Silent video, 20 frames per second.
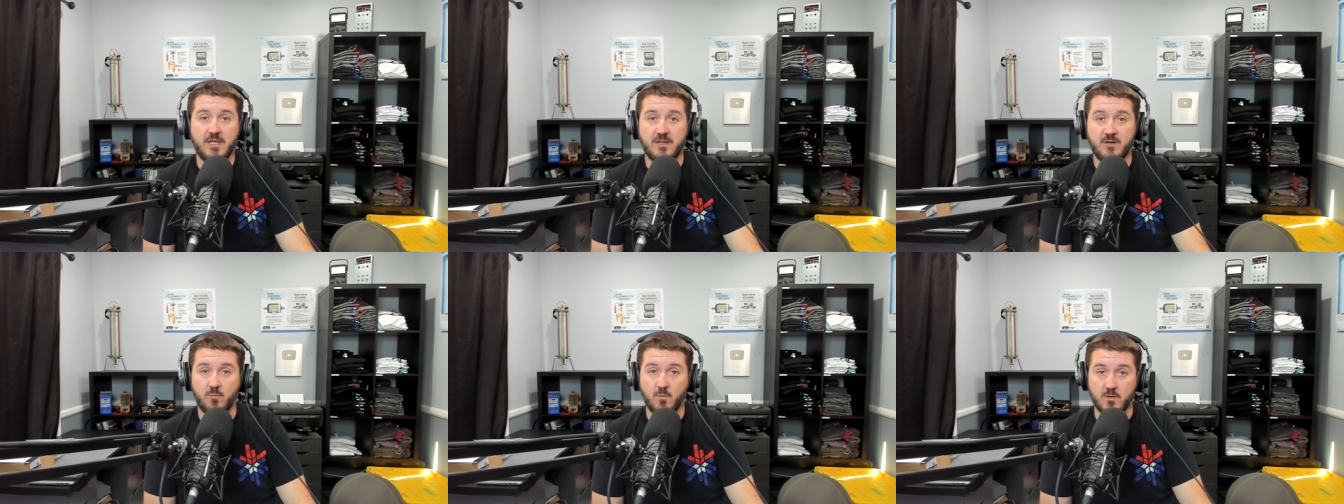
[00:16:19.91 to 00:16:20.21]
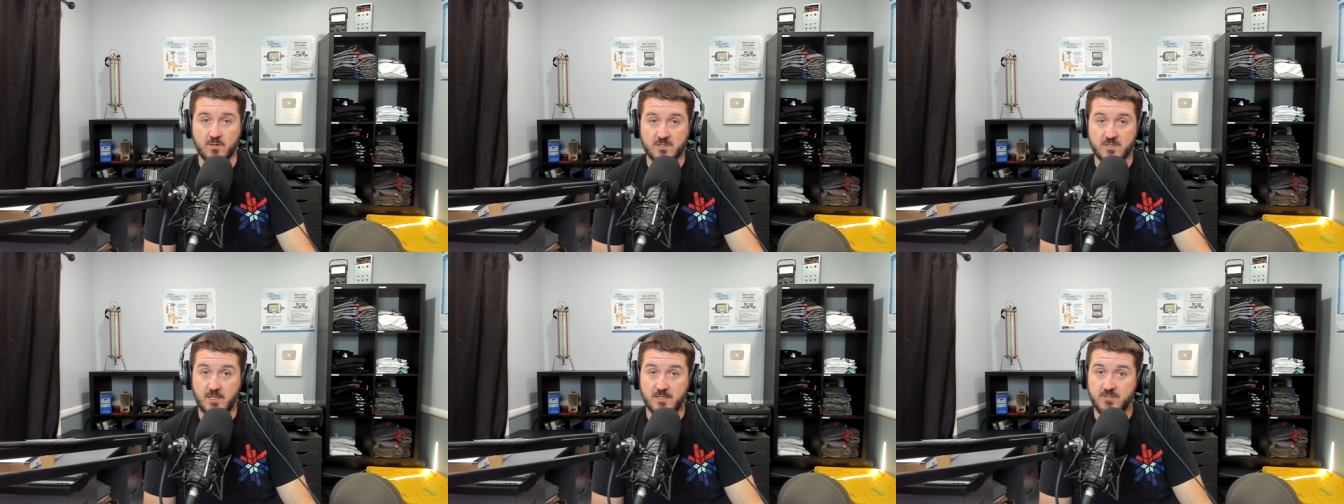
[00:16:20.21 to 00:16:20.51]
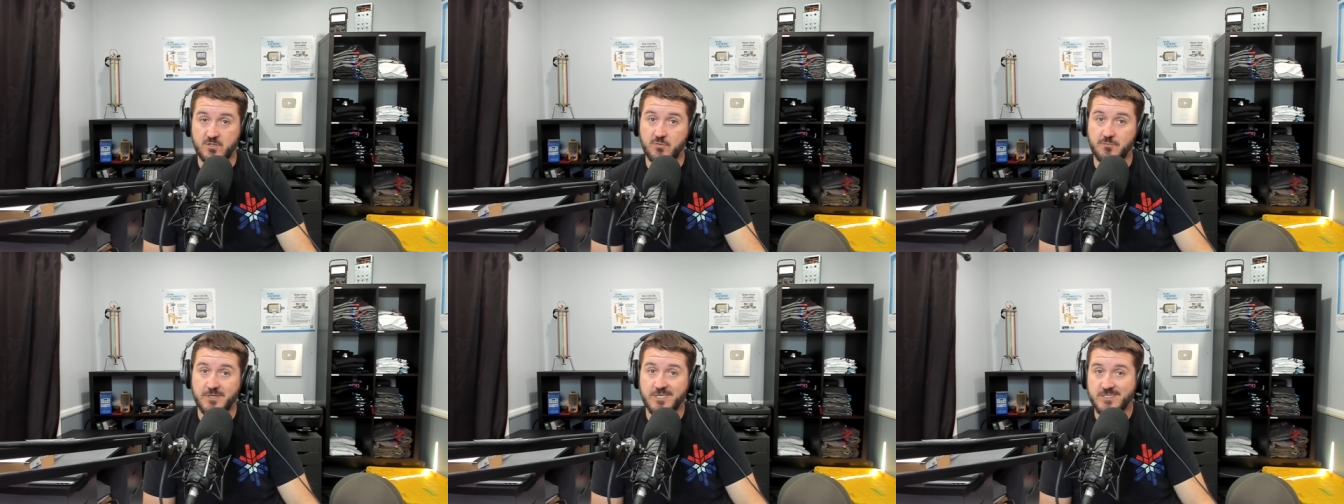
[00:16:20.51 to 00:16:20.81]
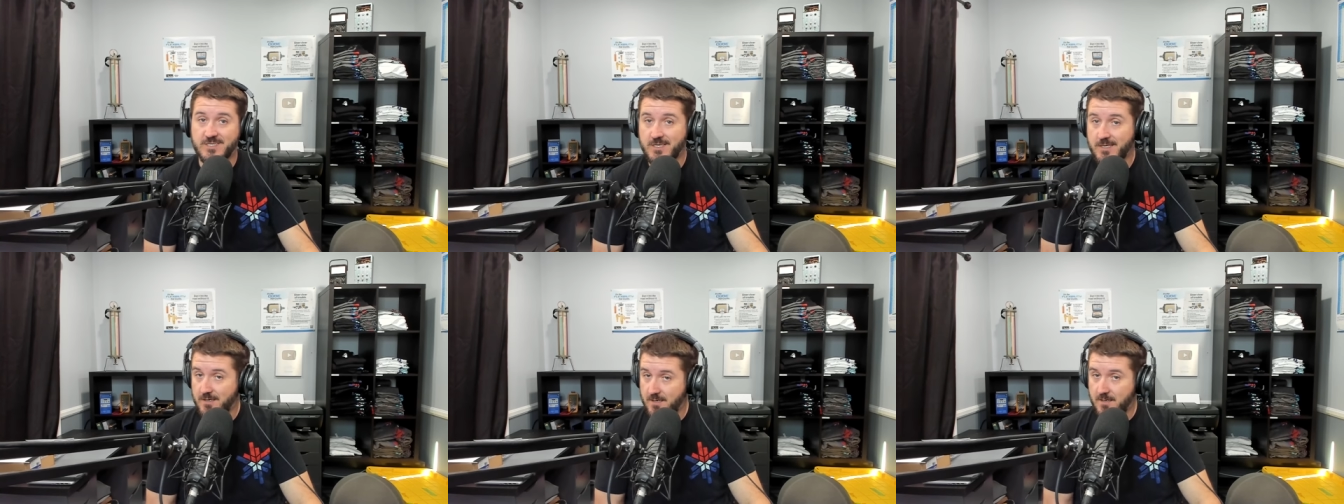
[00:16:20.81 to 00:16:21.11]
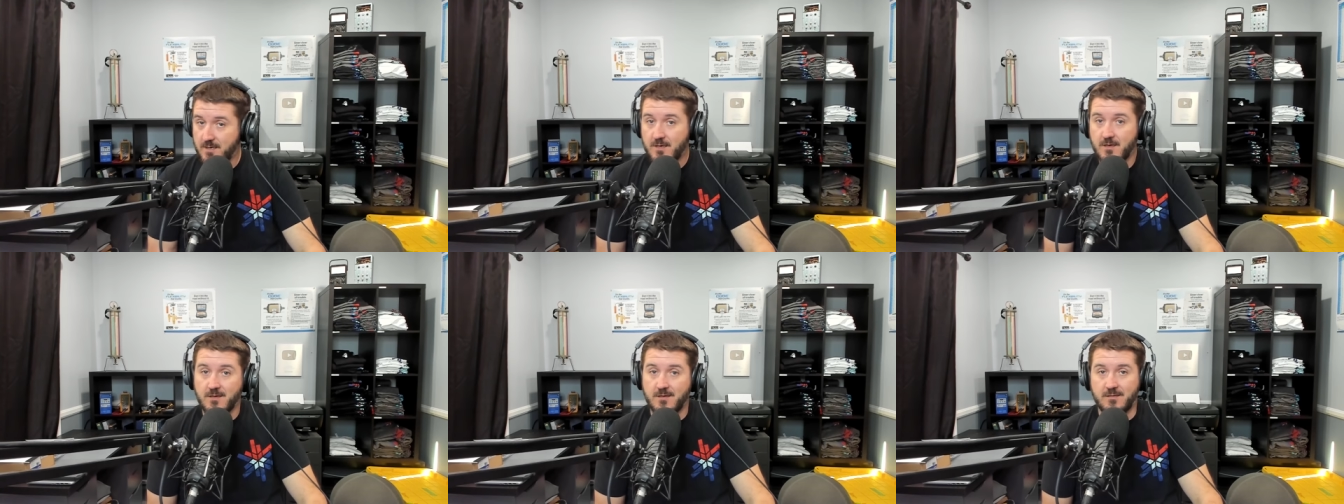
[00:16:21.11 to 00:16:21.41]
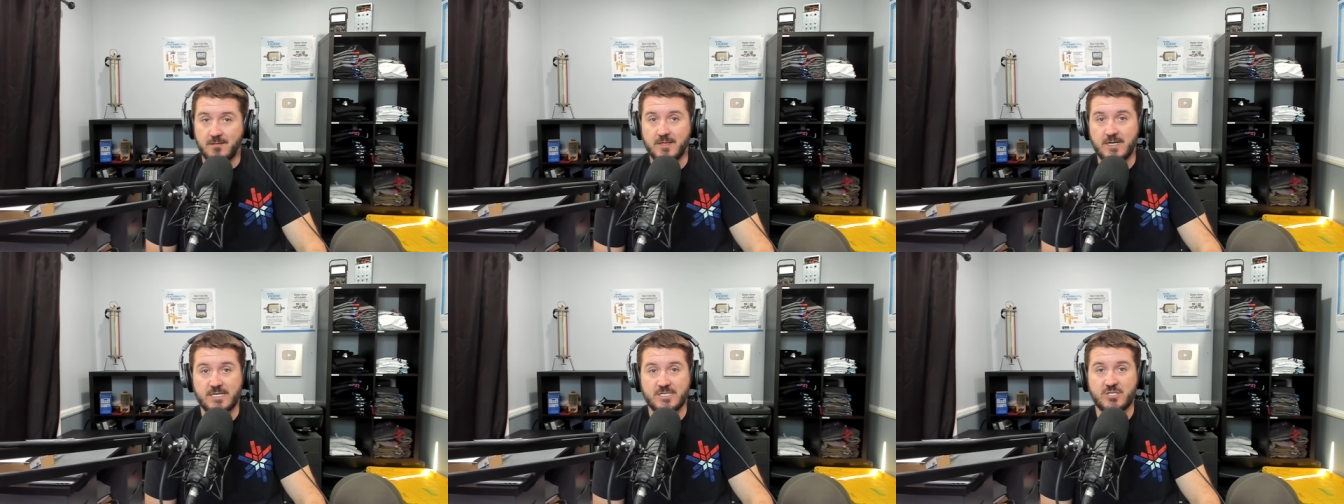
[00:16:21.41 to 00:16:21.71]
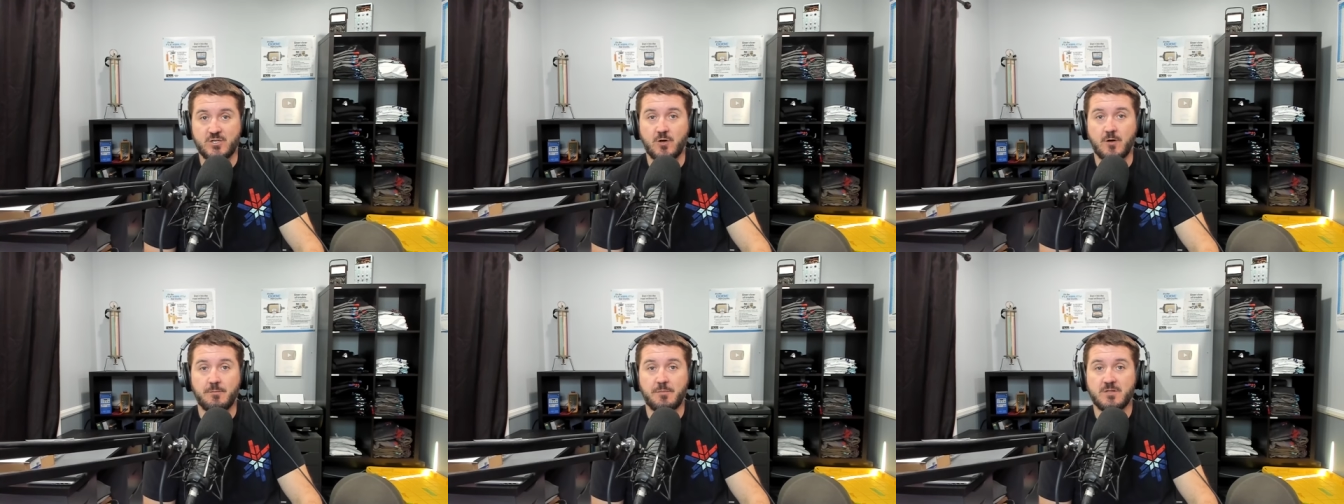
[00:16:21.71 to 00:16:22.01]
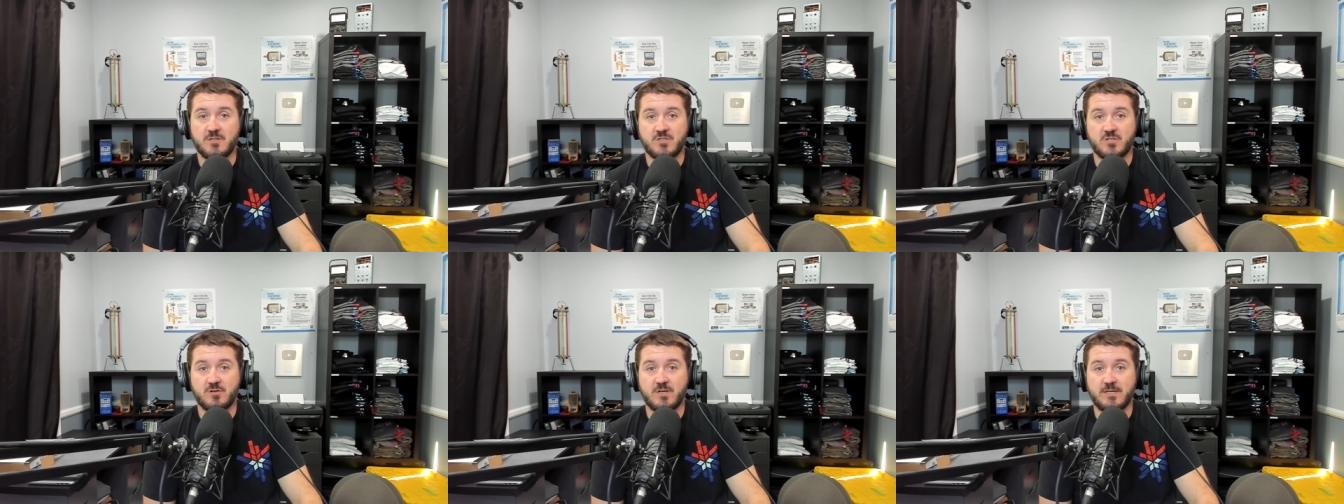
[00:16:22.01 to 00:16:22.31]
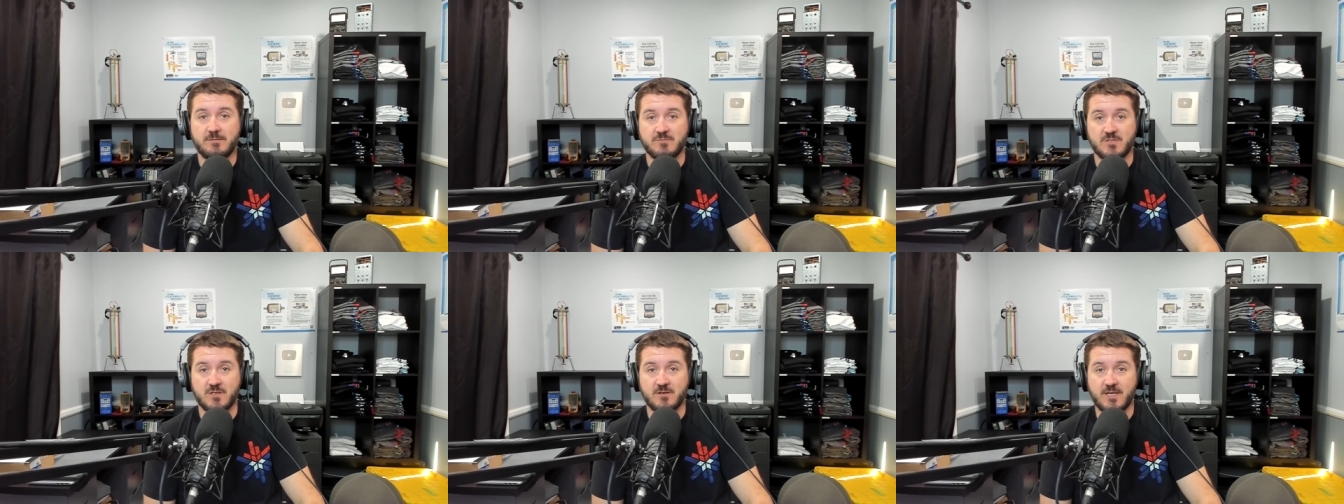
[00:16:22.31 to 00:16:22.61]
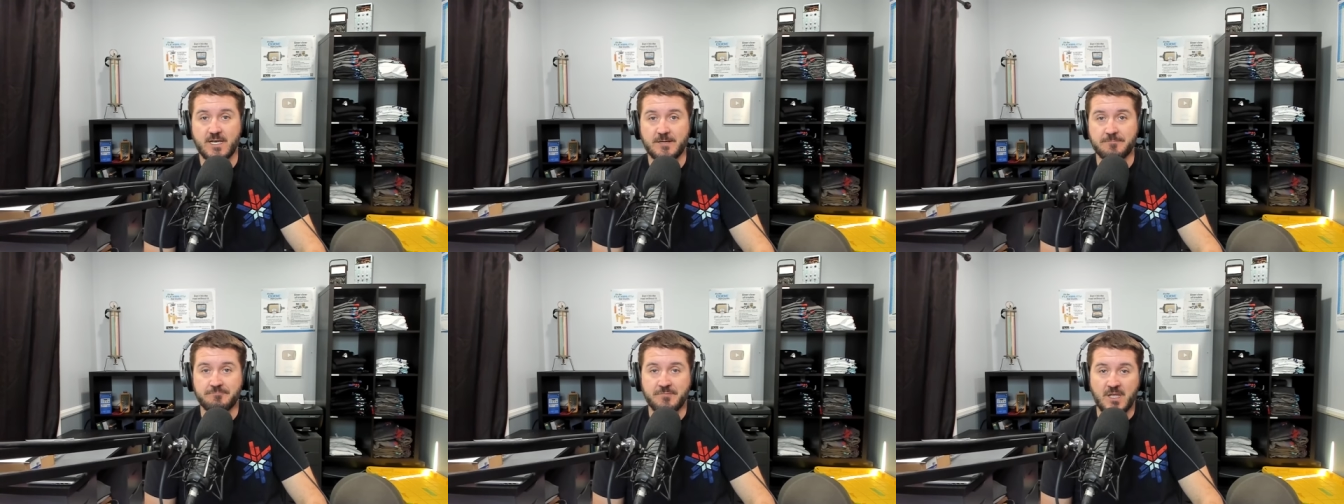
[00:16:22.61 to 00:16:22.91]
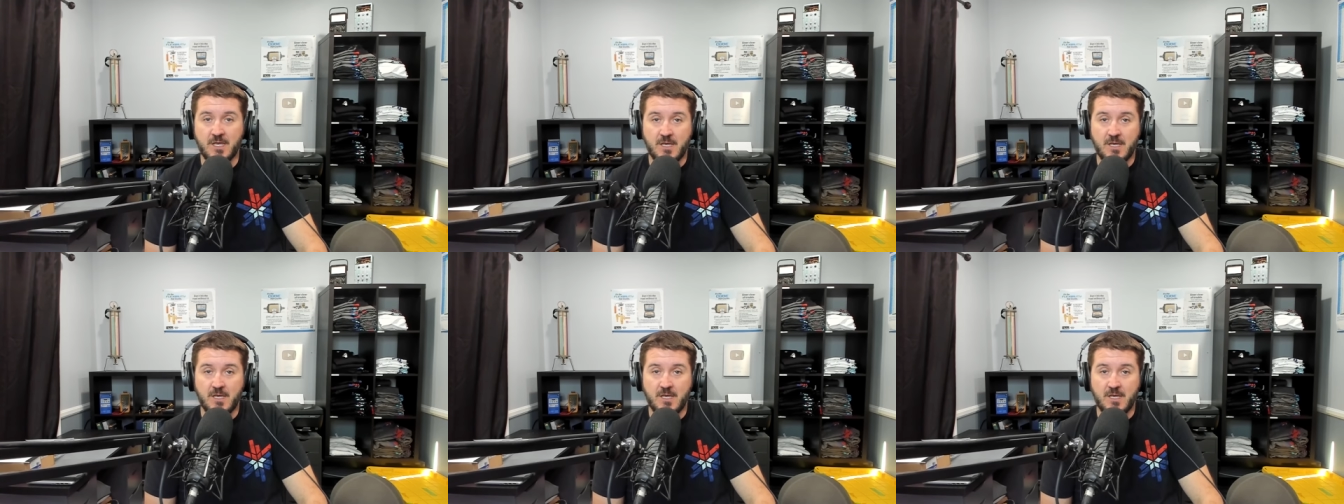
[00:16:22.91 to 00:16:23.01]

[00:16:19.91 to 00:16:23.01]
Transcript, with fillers: and work's not too busy, then I show up on the streams, okay?